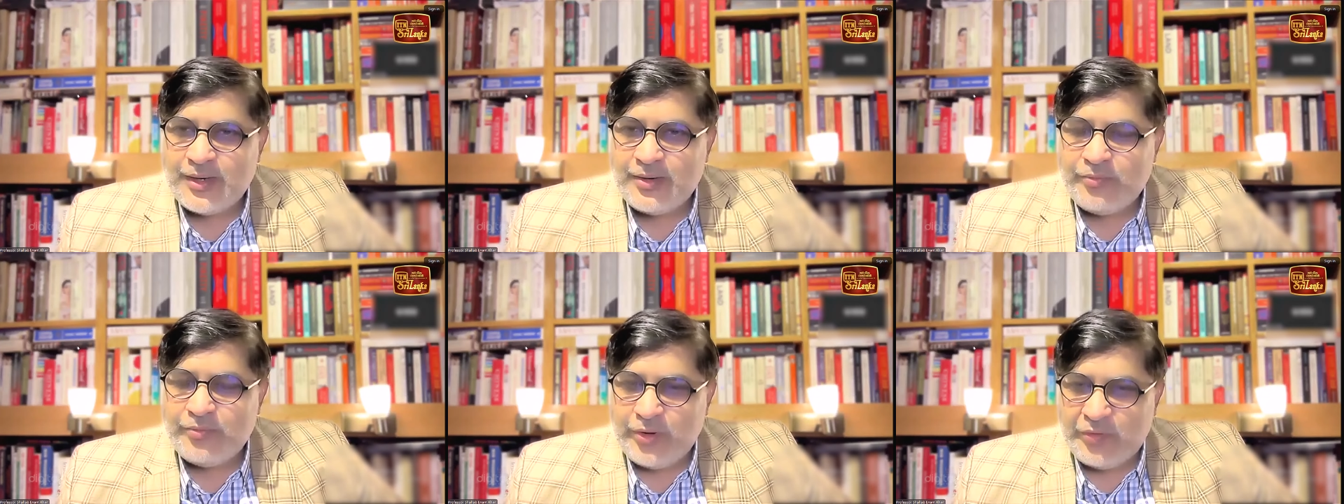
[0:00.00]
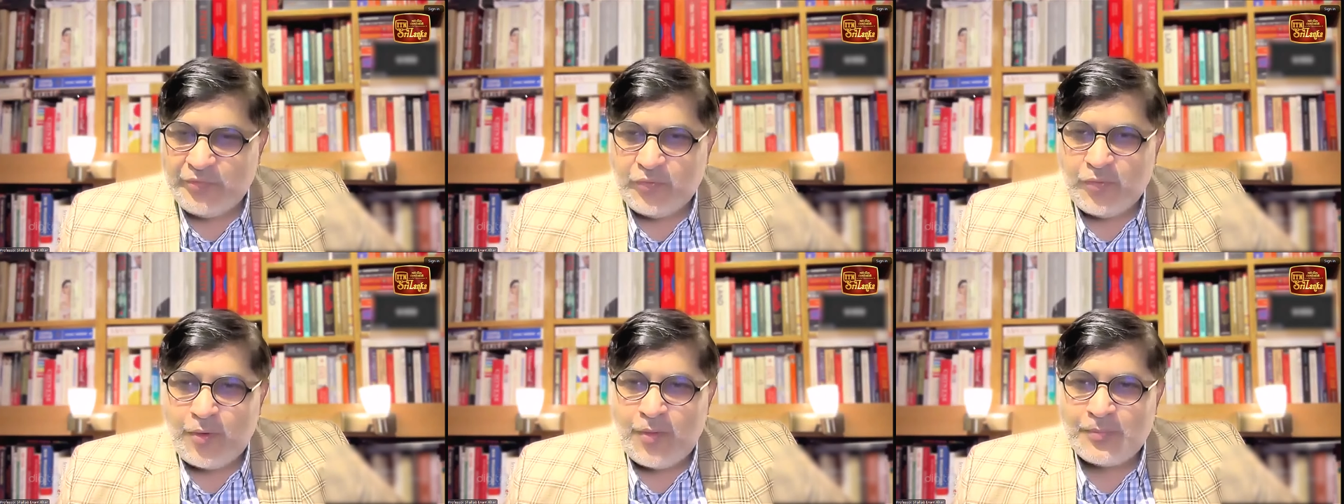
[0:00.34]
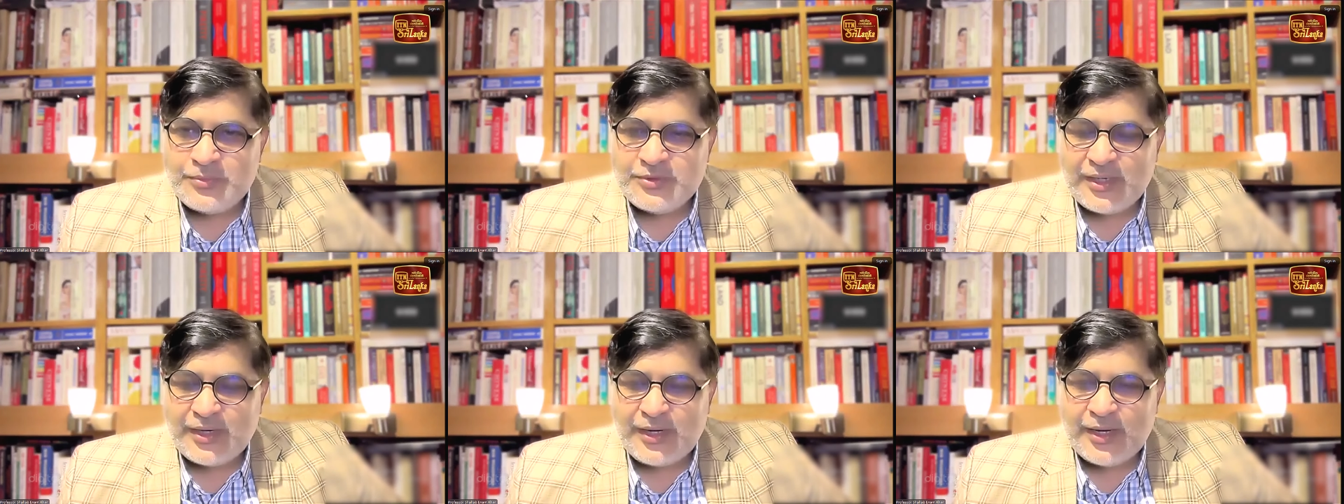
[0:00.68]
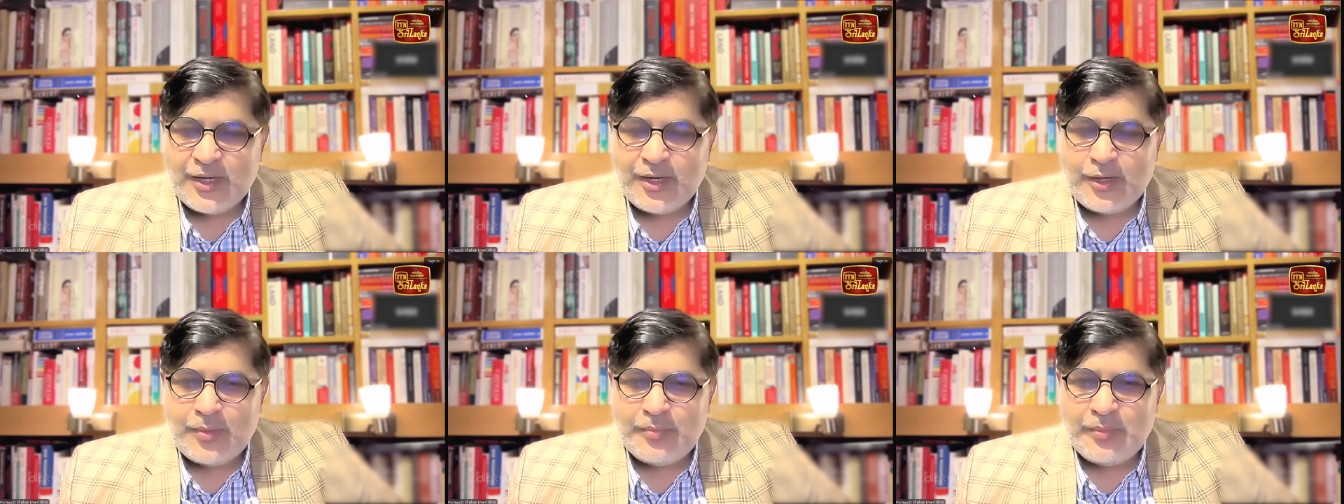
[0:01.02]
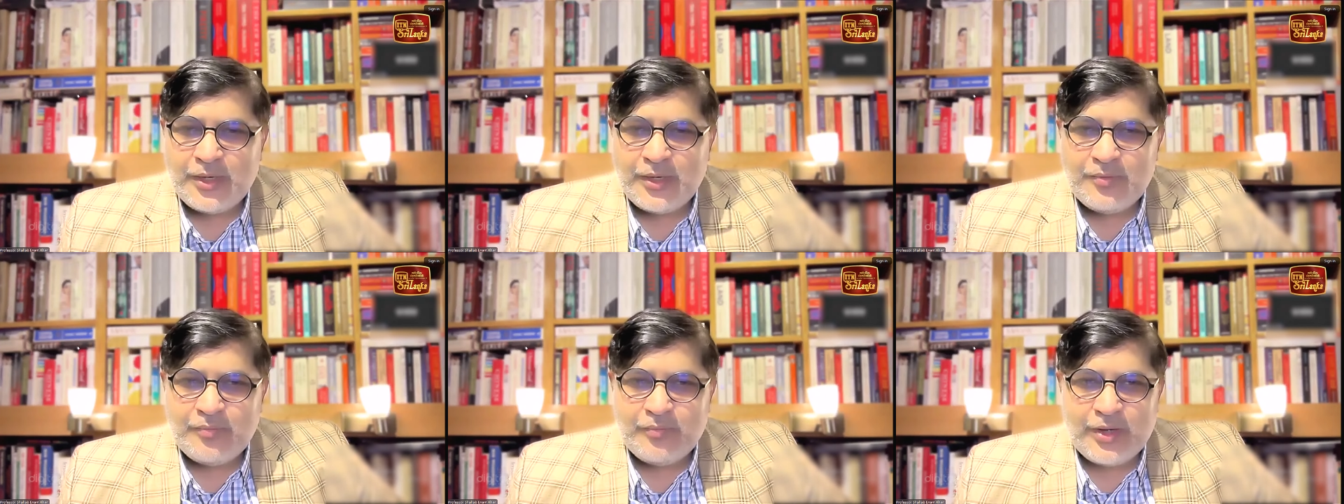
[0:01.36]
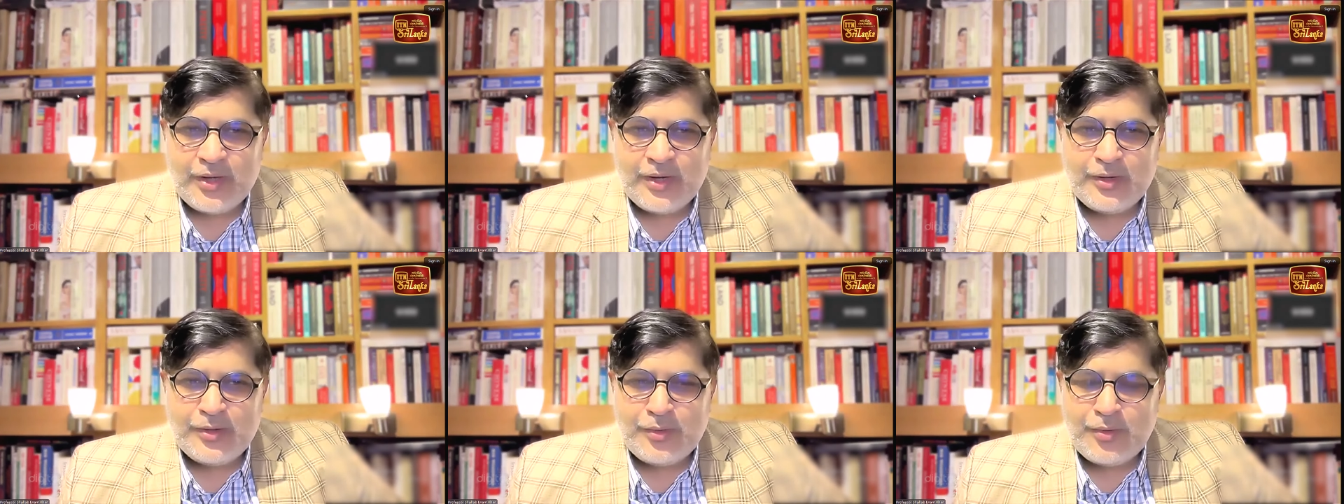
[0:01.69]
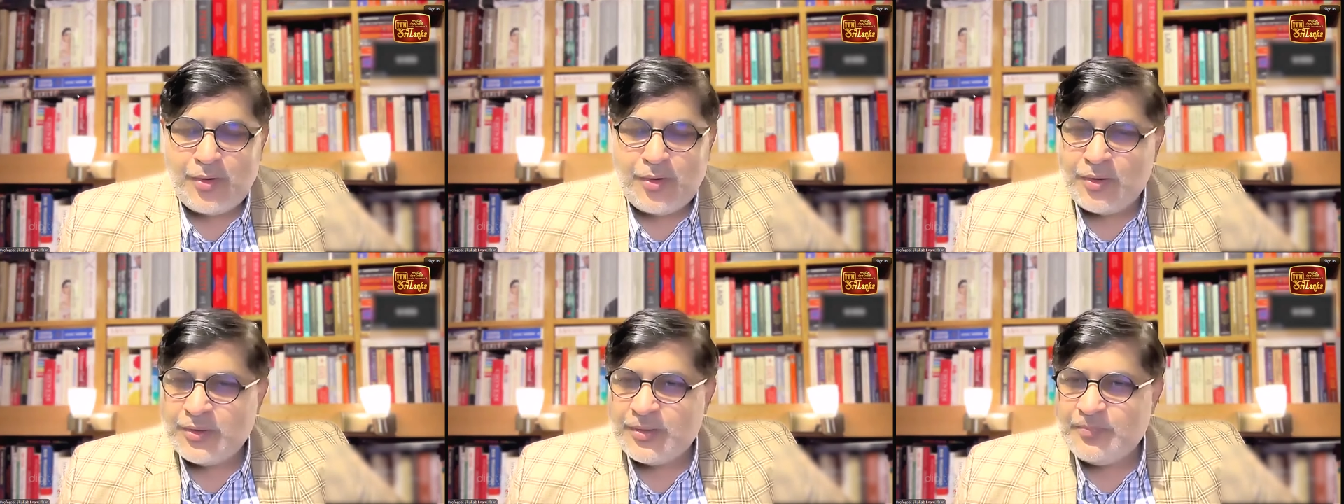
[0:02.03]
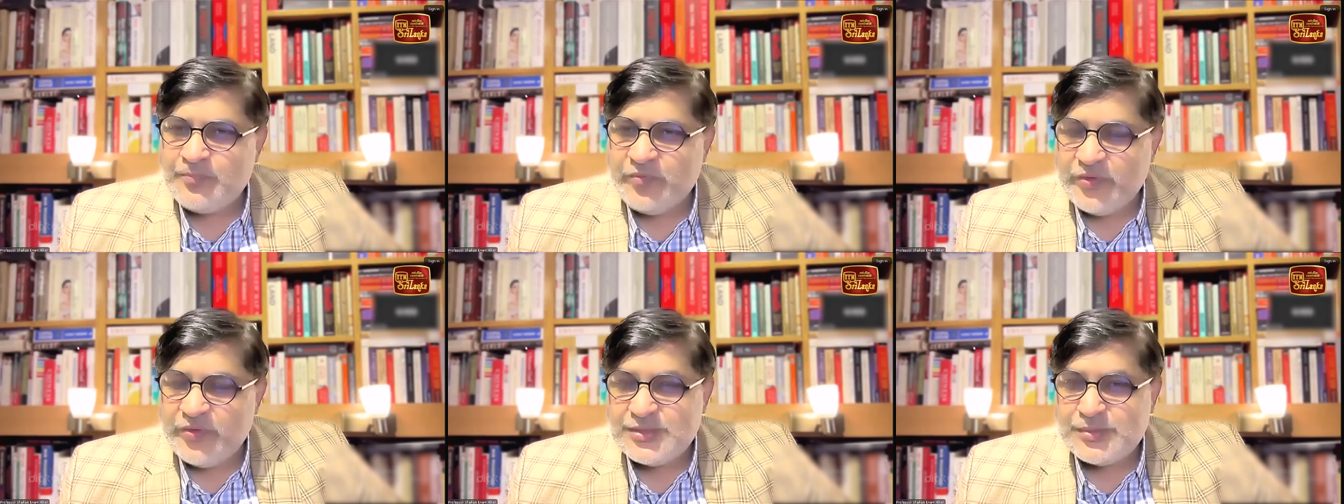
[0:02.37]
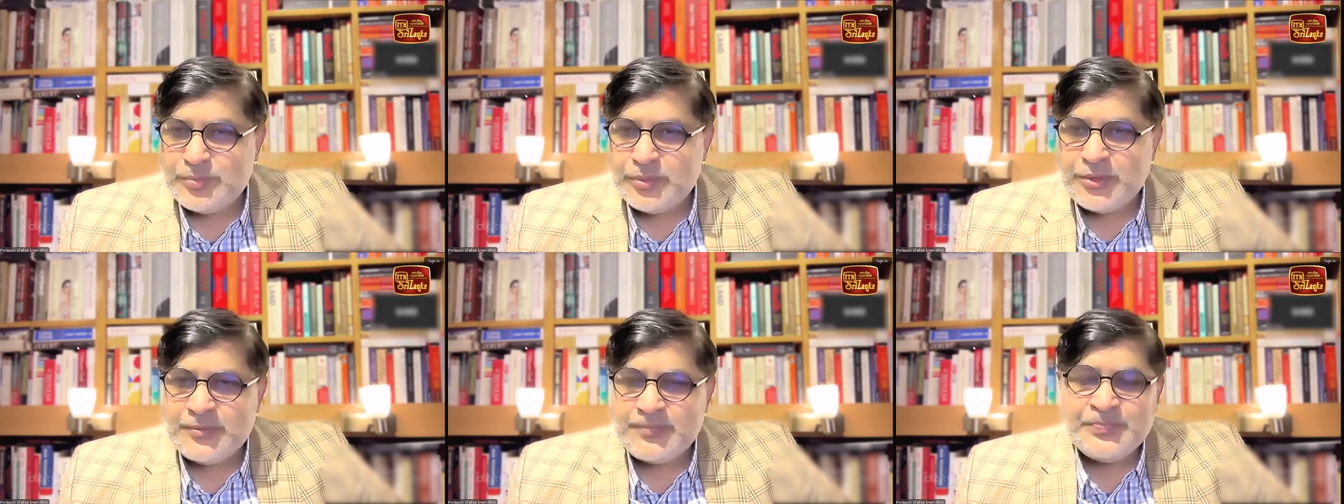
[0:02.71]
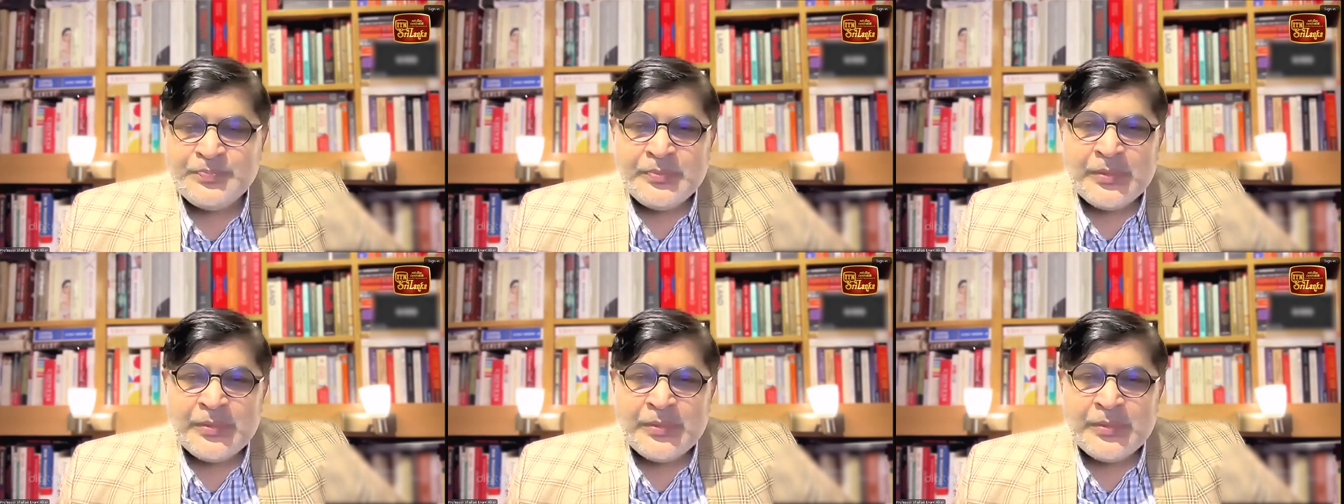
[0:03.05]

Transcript: reforms in economy were not visible.